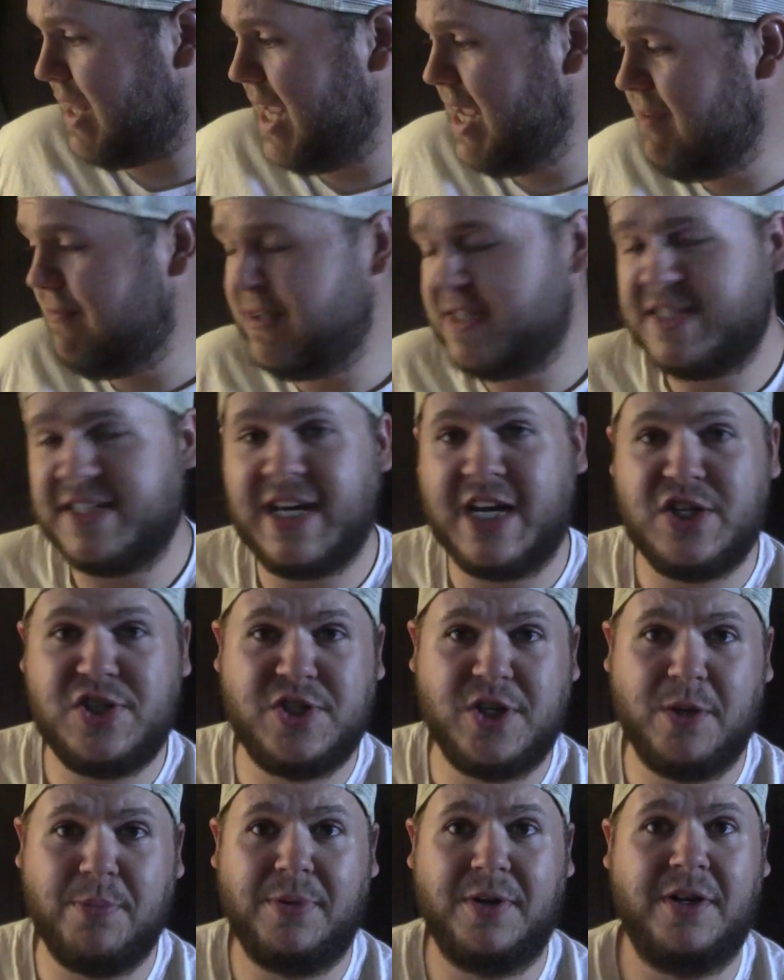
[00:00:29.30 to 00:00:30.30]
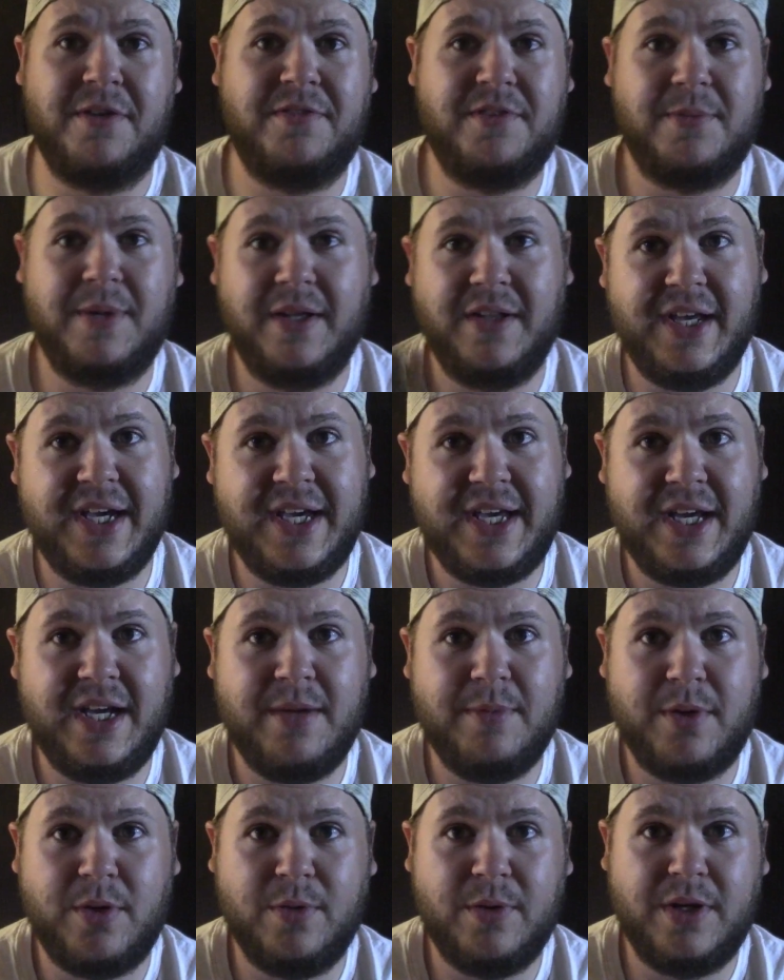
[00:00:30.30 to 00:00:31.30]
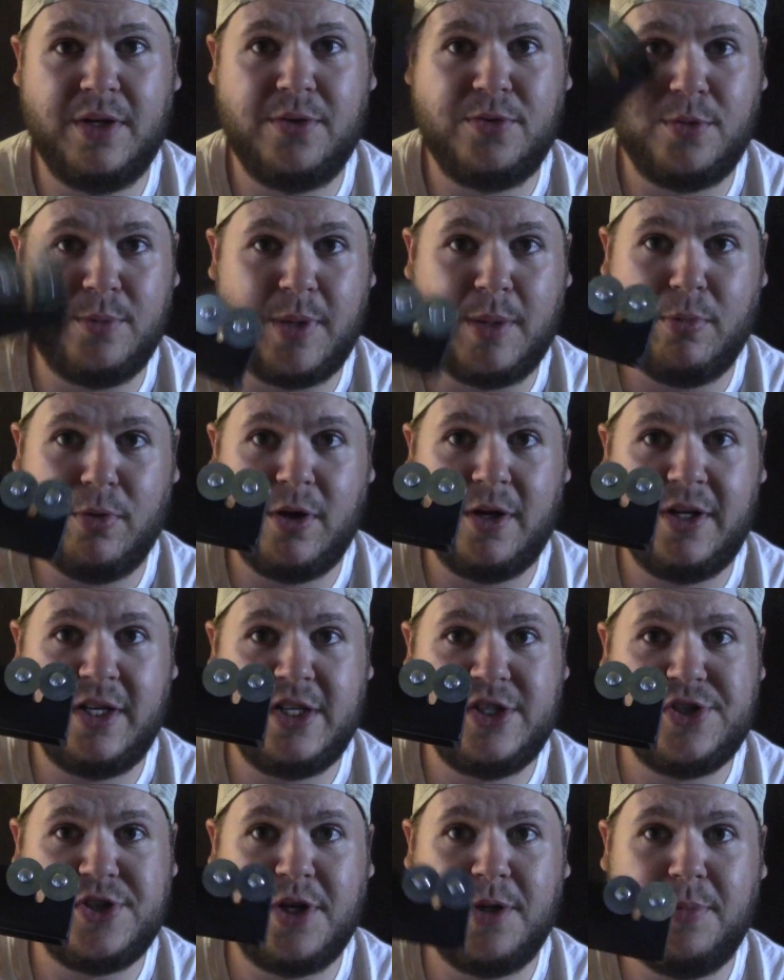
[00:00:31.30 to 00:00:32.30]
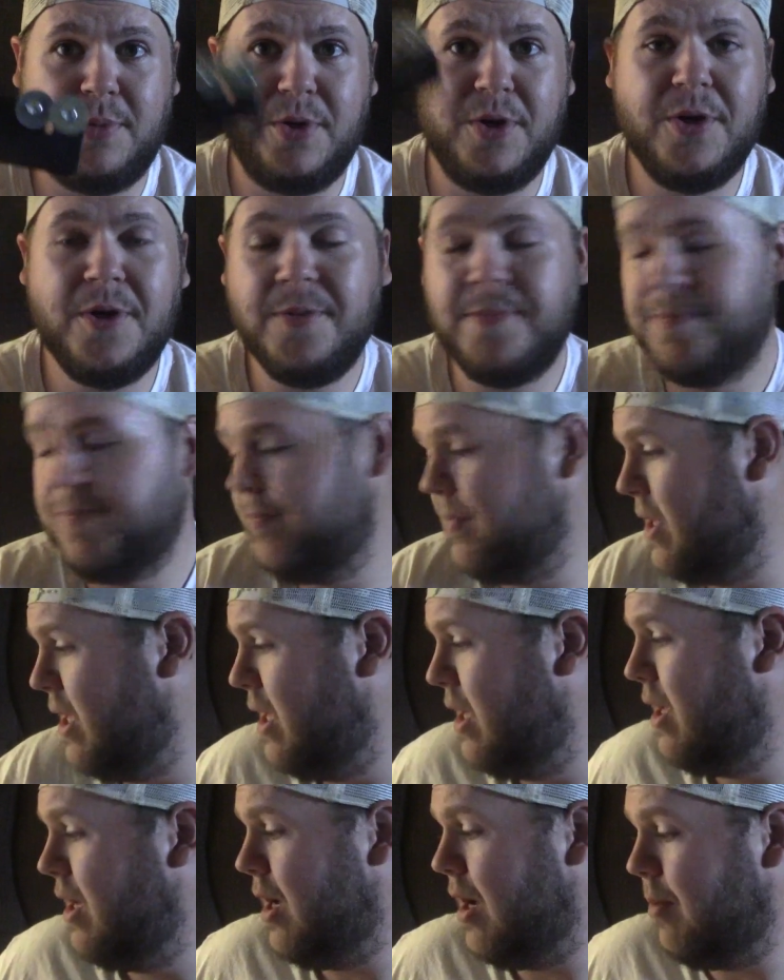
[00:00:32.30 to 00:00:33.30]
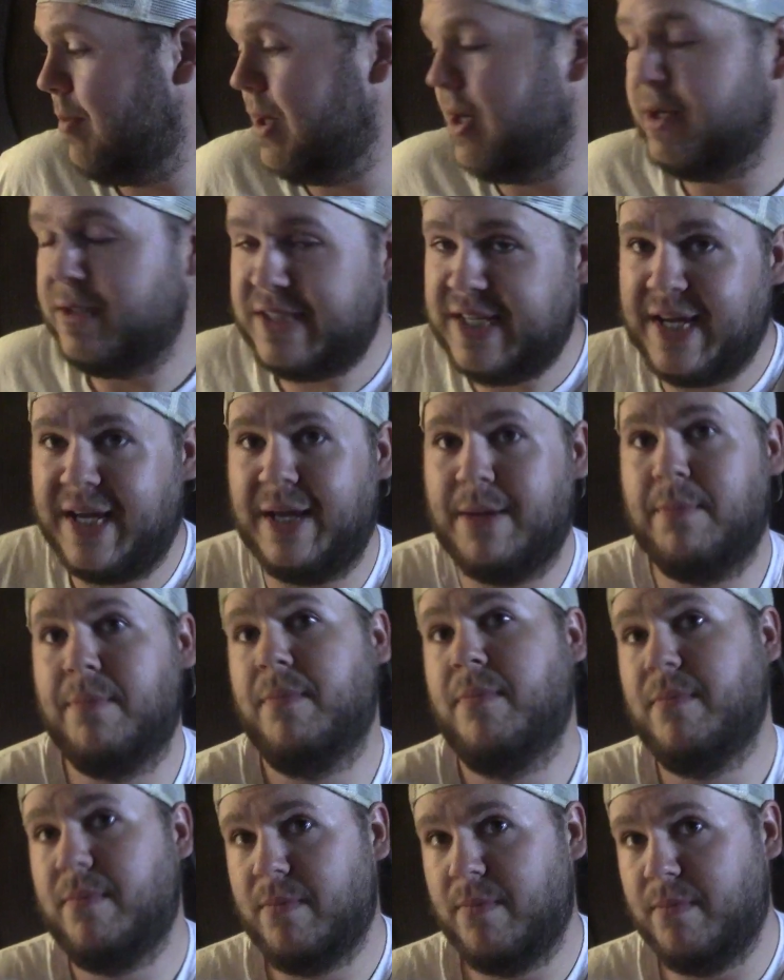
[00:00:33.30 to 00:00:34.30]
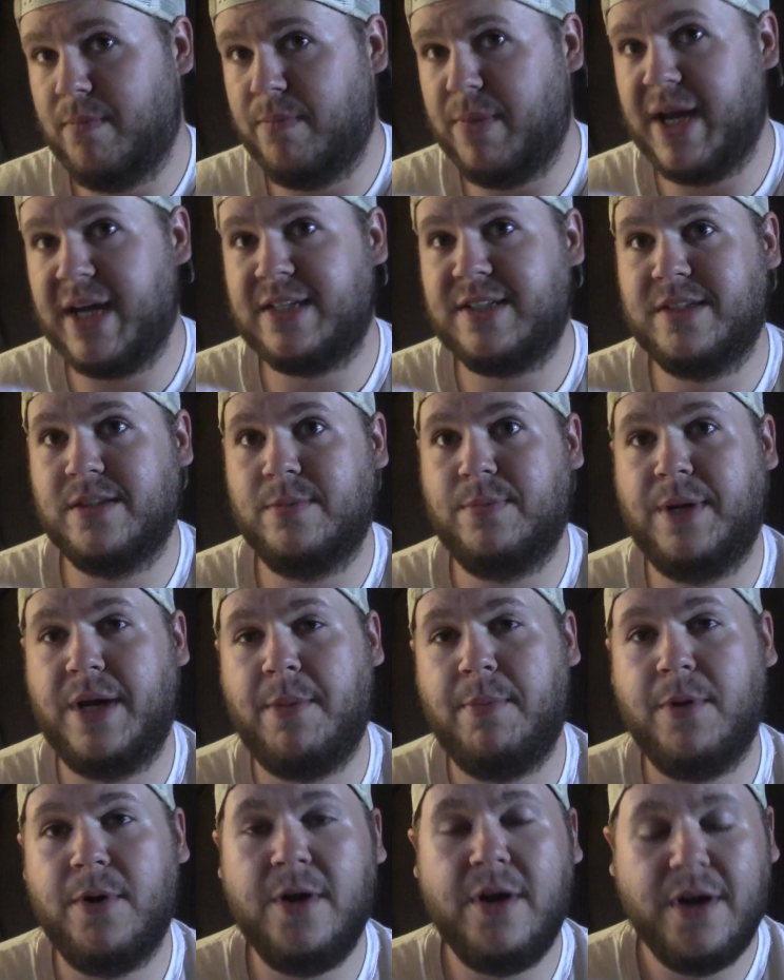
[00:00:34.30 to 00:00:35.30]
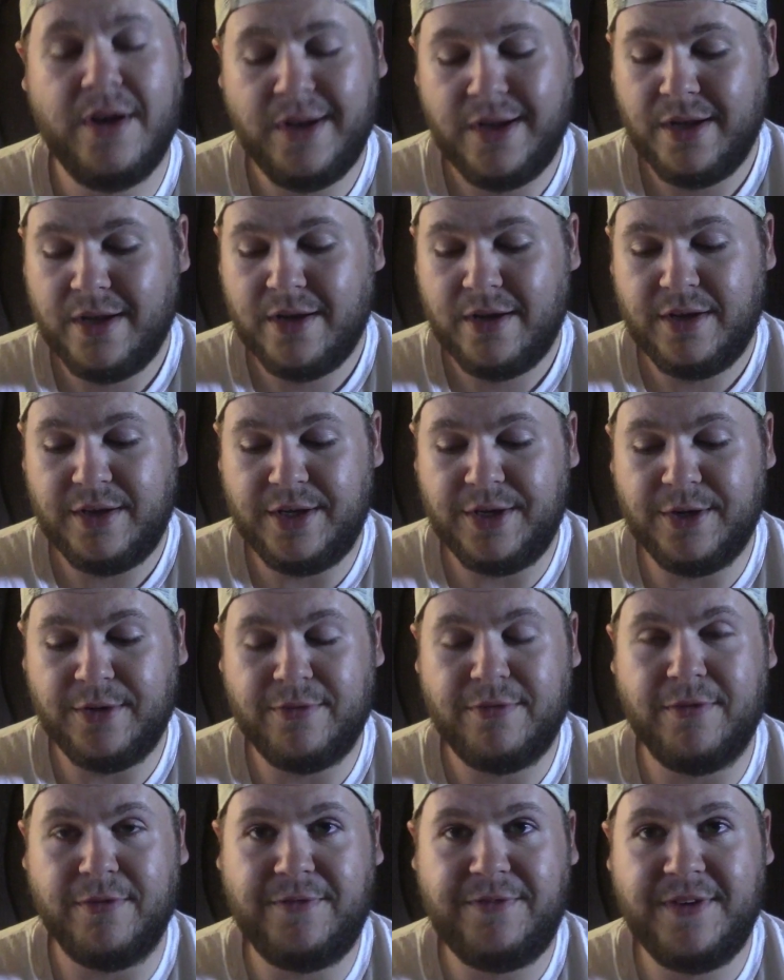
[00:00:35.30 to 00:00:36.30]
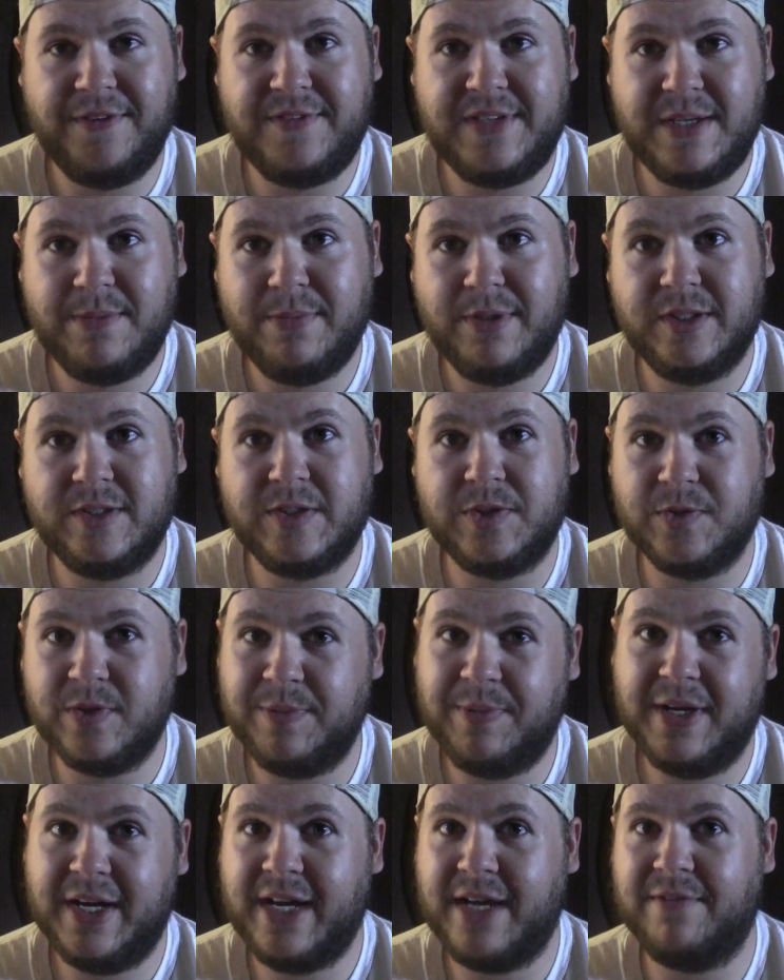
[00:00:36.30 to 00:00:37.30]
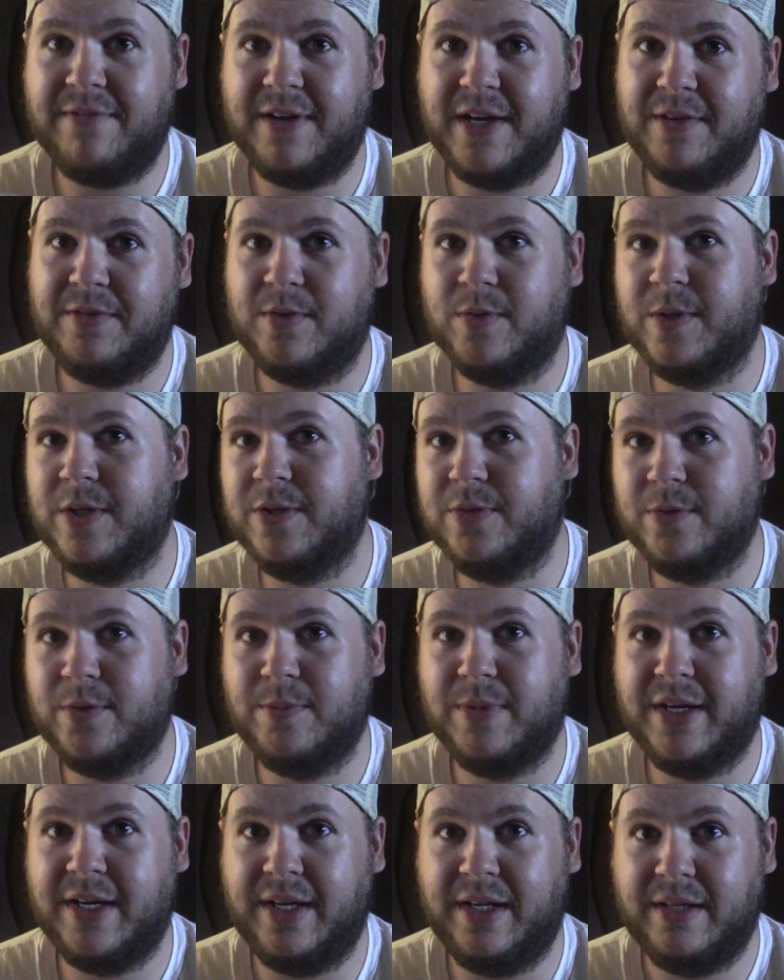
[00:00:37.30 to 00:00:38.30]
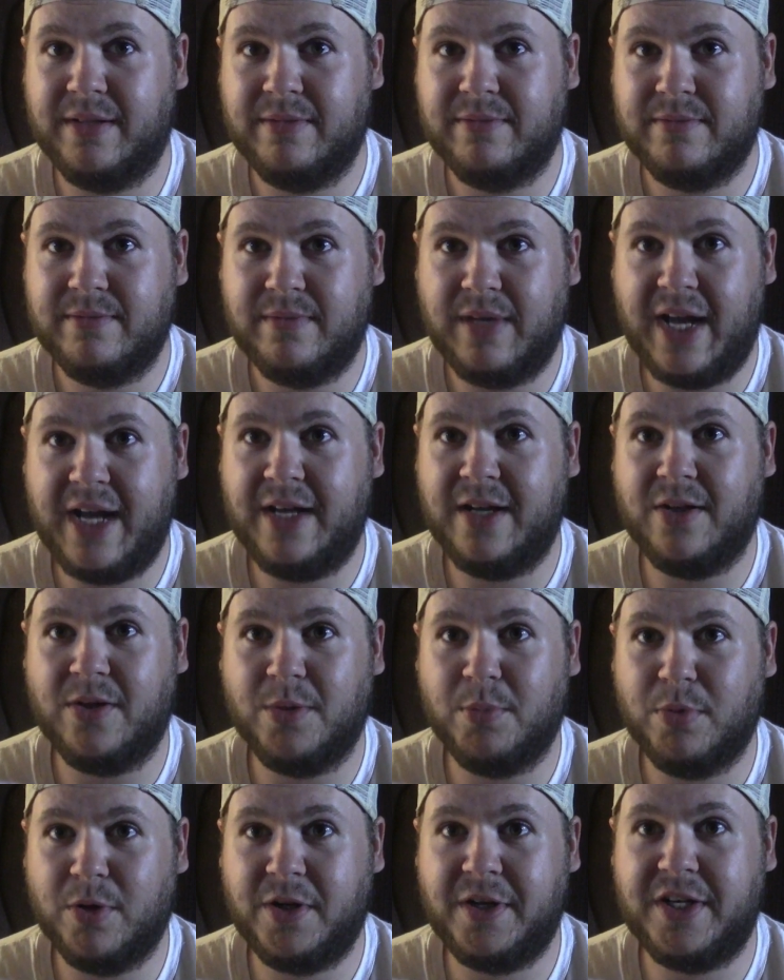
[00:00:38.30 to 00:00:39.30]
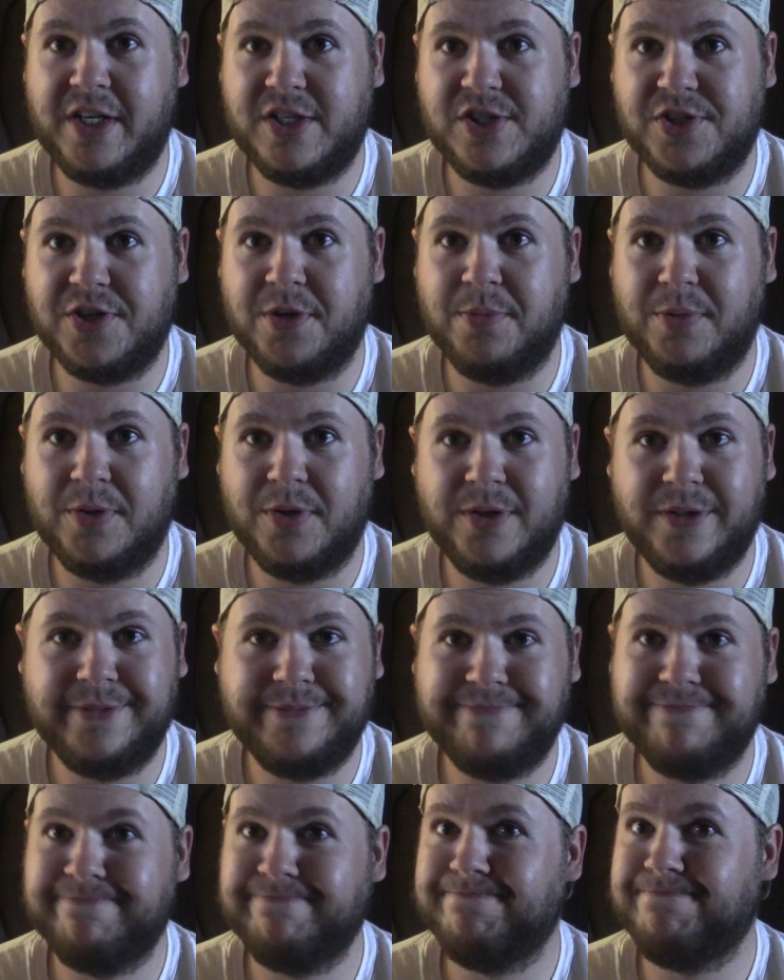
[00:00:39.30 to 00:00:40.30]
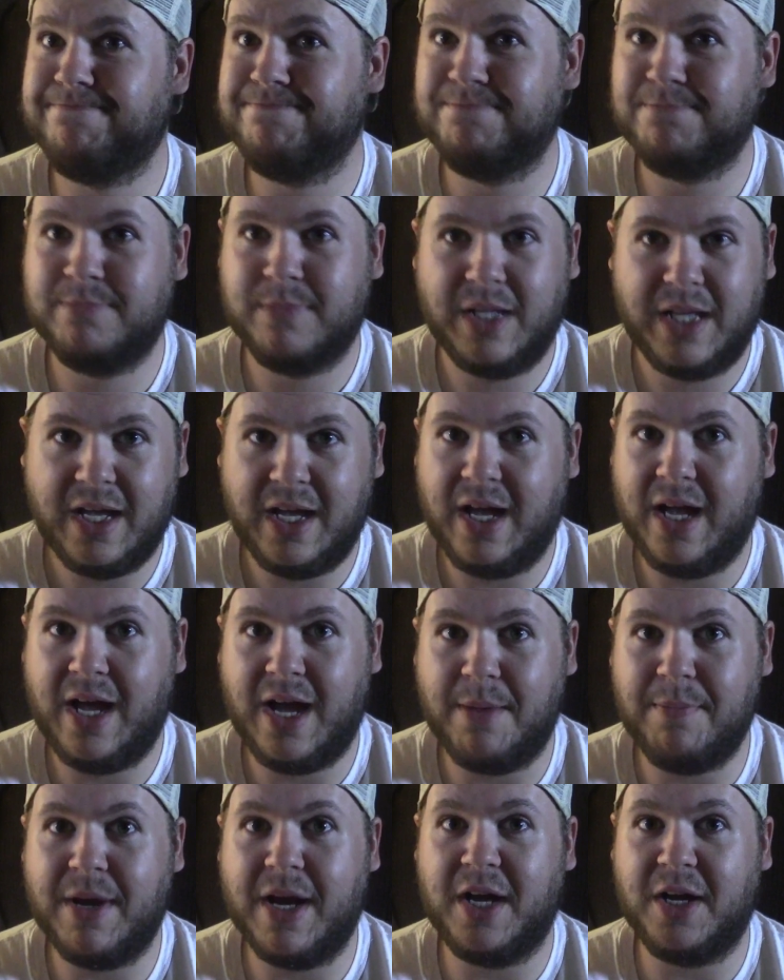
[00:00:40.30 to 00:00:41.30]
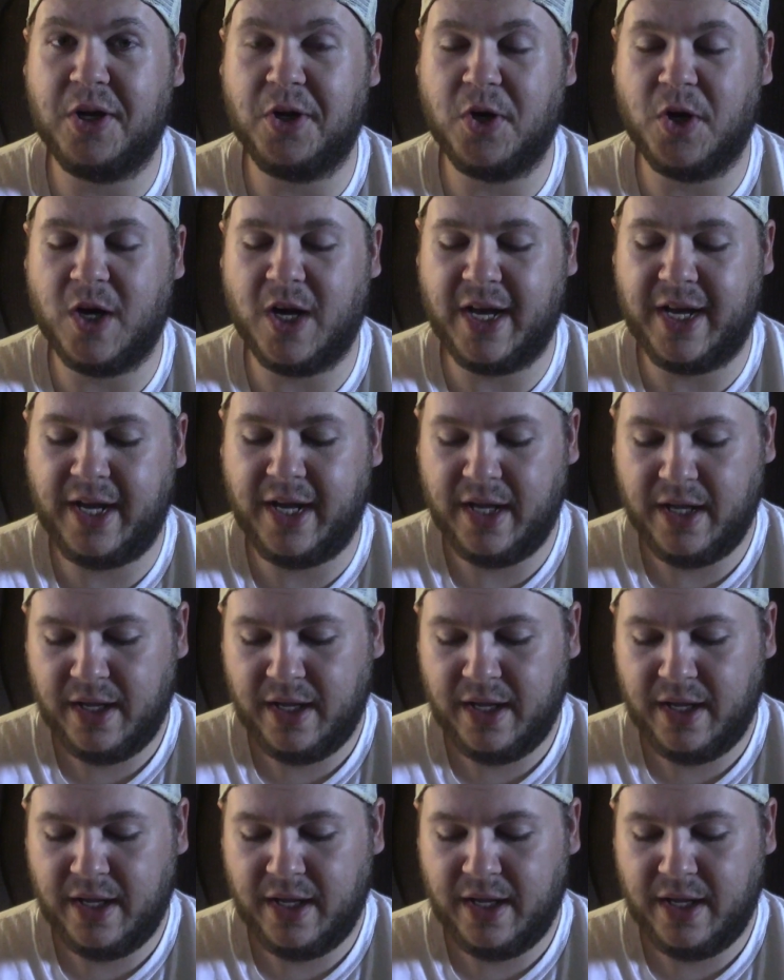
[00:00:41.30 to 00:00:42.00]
If it's not sharp enough to my liking, I'm going to run it through my broadhead sharpener. I'm going to take it back to the paper. You know, for 15 bucks a 3-pack, if I have to run it through my $8 broadhead sharpener, I'm not going to cry.